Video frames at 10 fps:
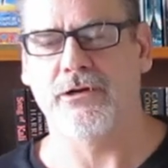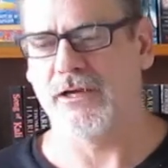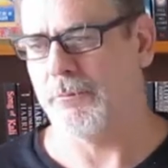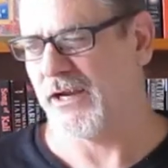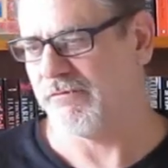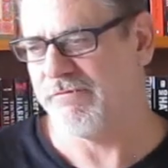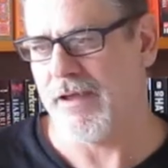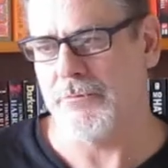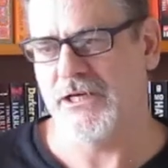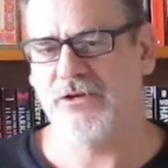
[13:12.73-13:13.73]
looking back at
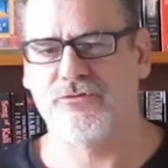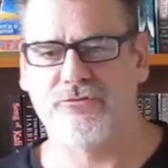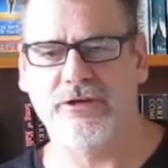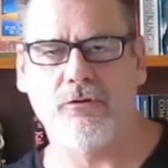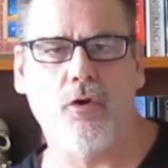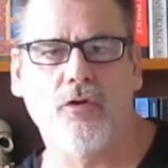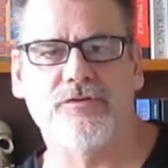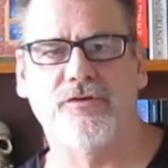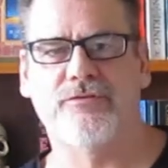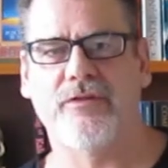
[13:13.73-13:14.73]
family history, all
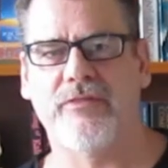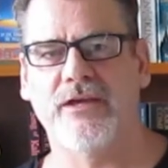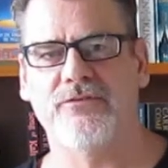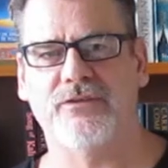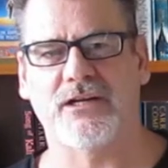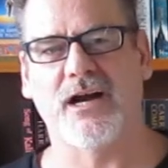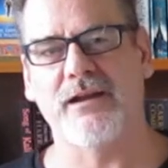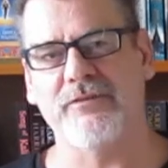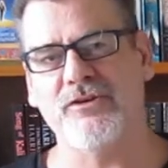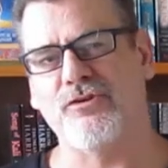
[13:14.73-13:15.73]
sorts of things that kind
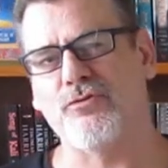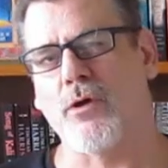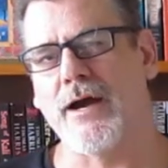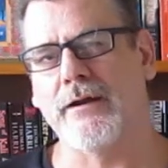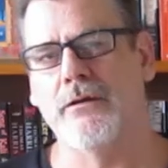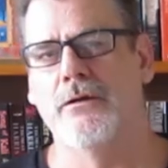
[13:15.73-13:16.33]
of intertwine,